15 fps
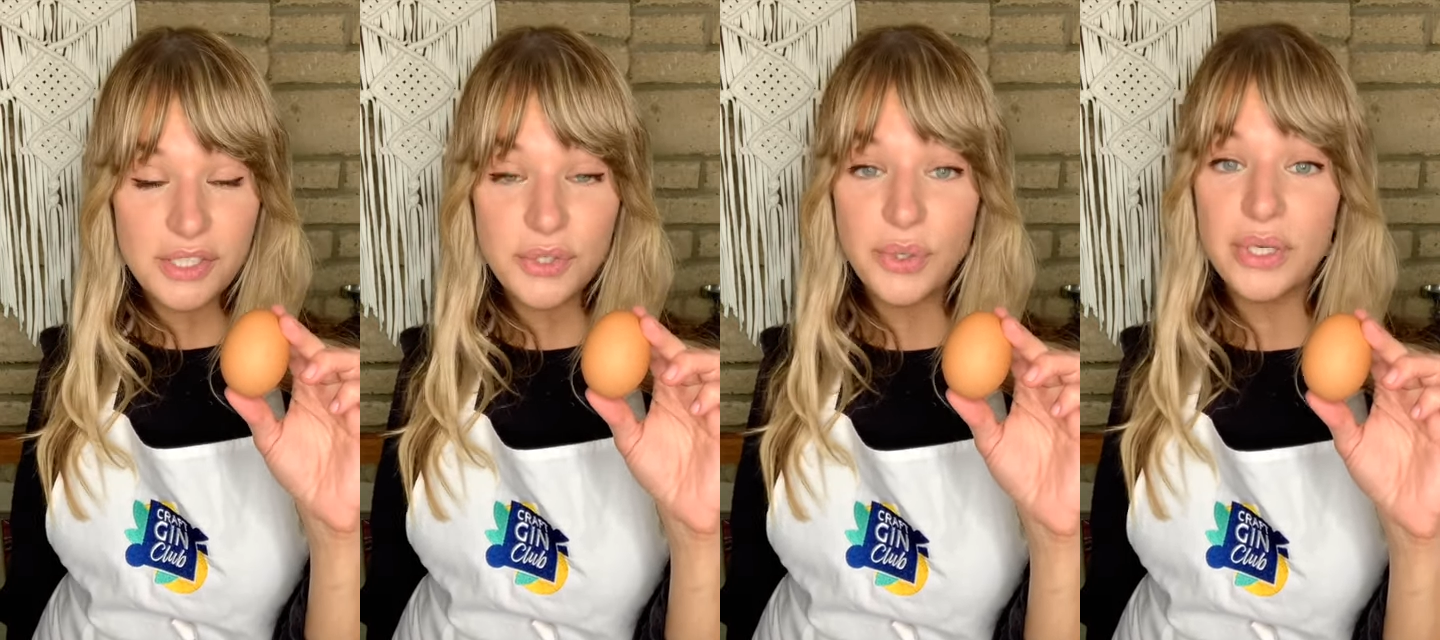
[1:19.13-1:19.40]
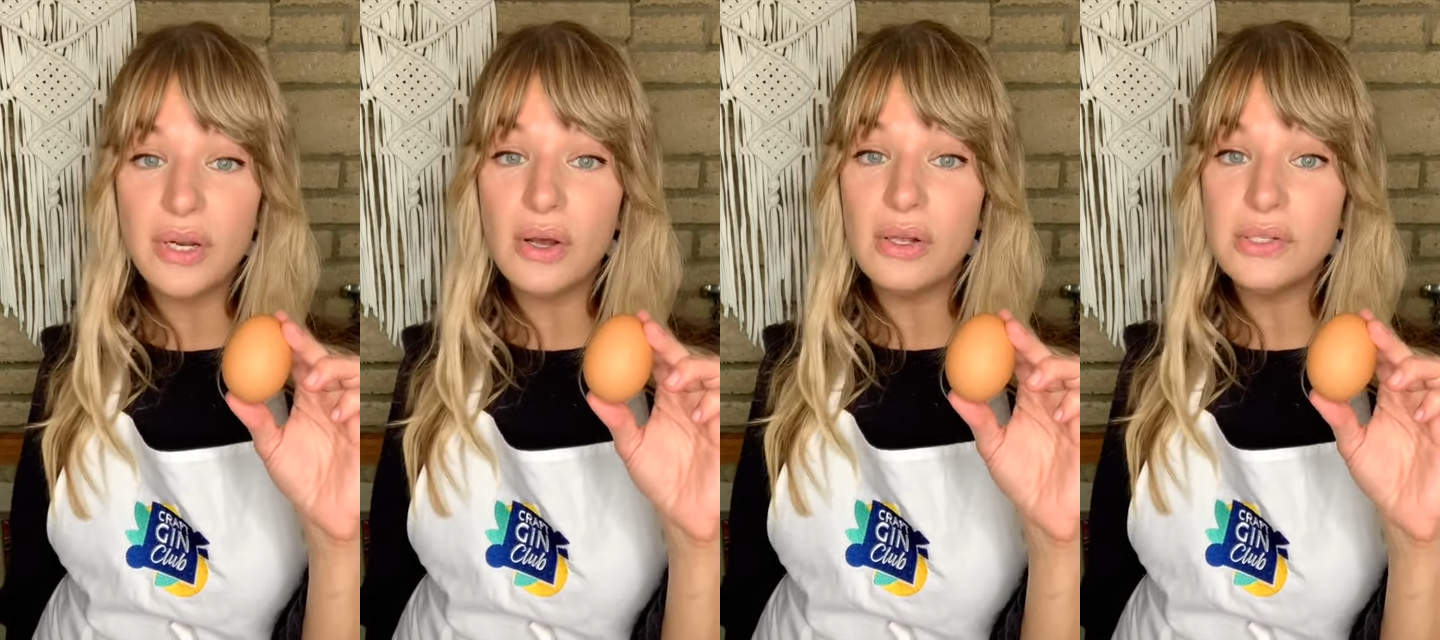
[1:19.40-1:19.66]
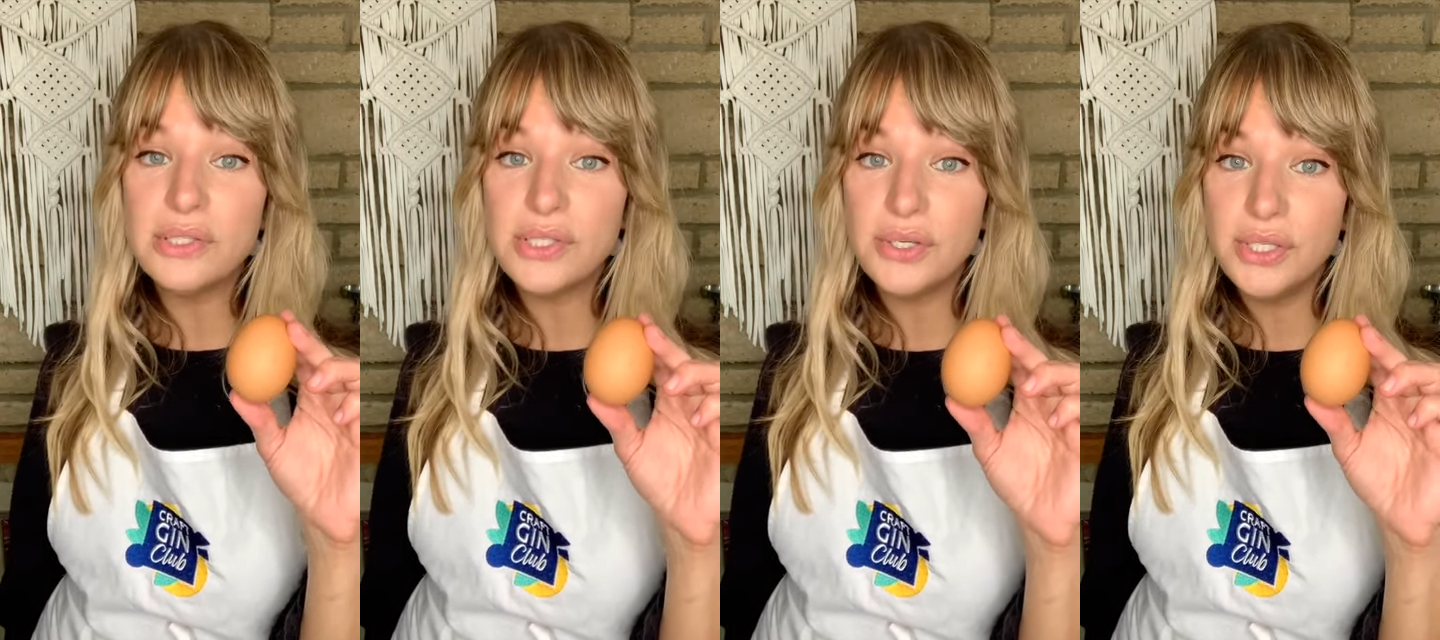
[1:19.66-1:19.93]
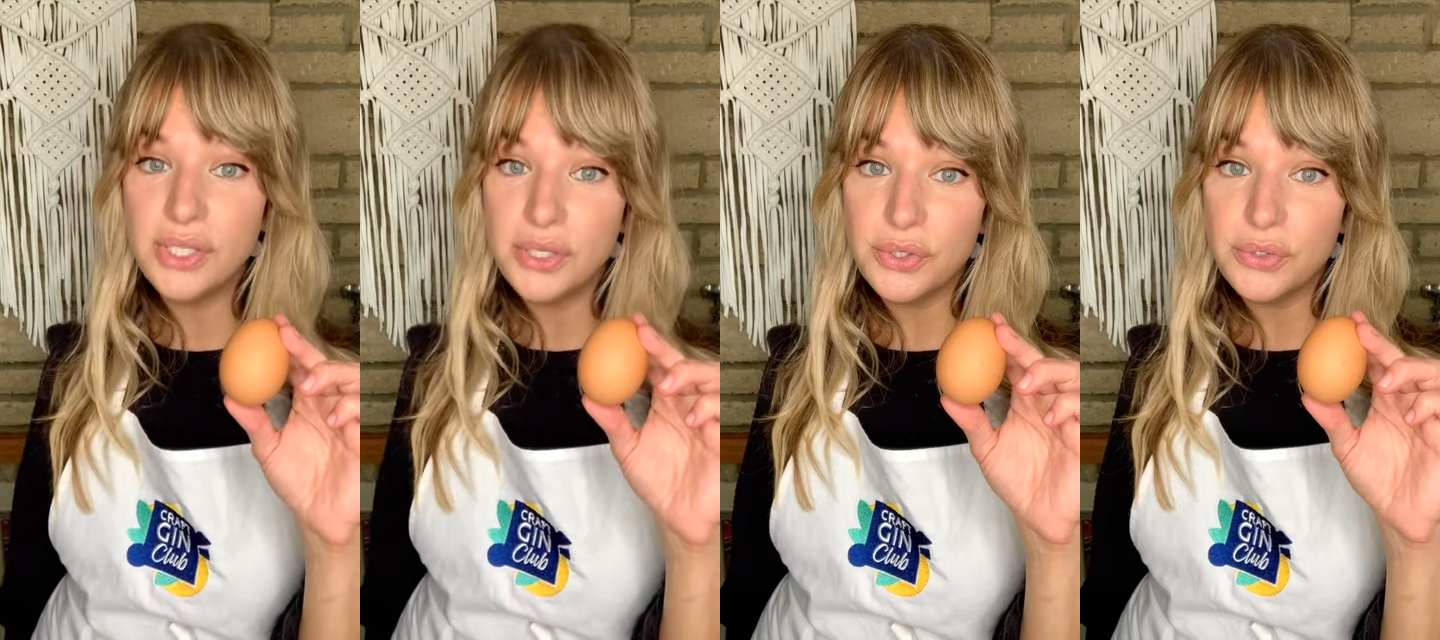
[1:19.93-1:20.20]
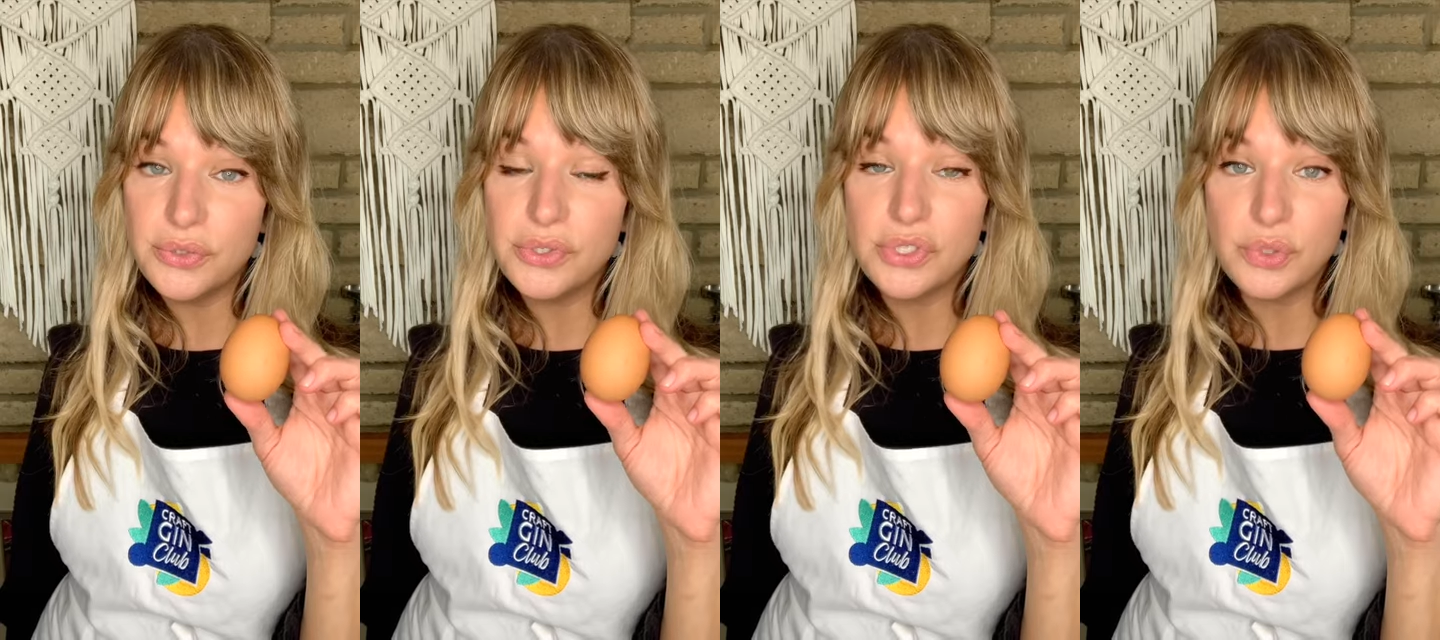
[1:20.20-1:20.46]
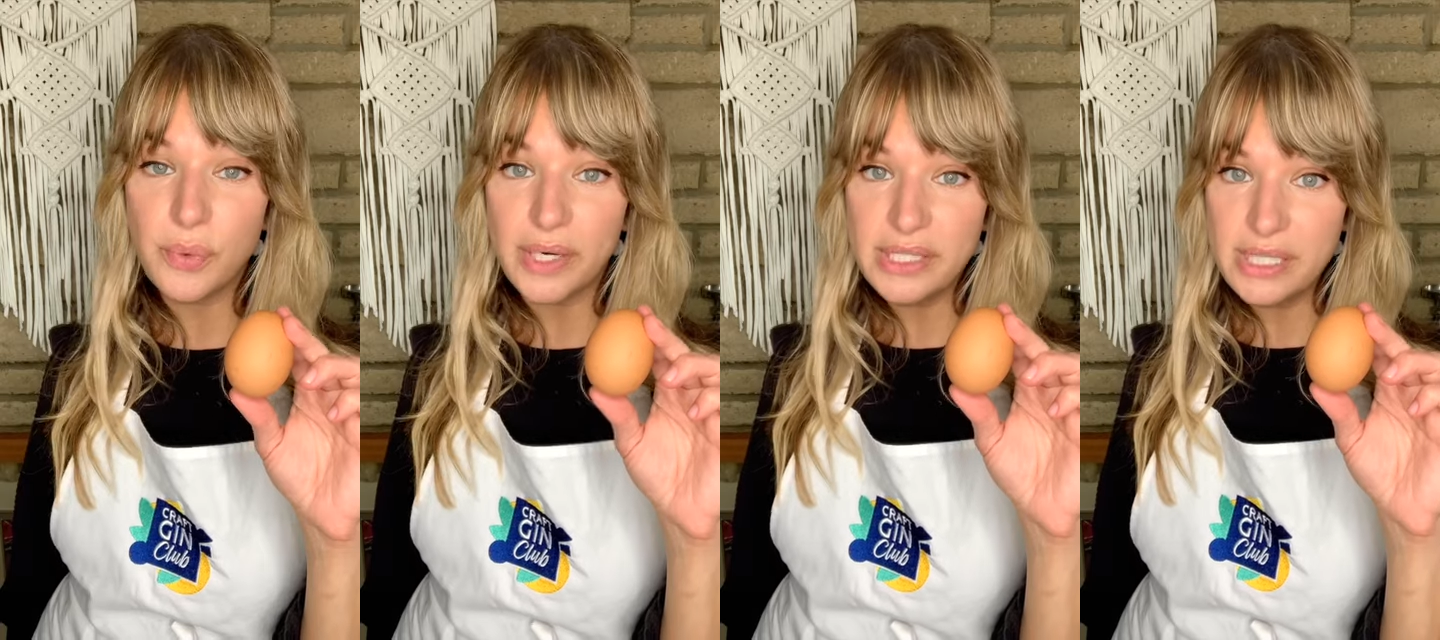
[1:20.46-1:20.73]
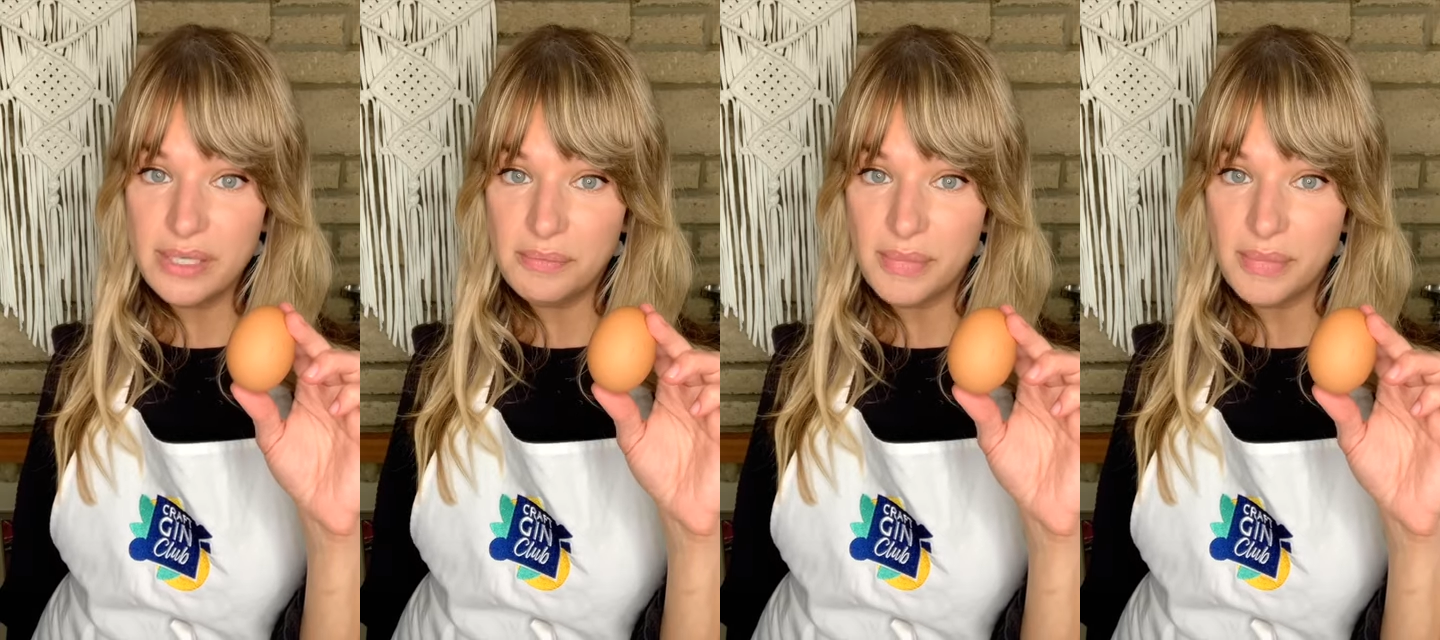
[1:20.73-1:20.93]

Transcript: you can also use 20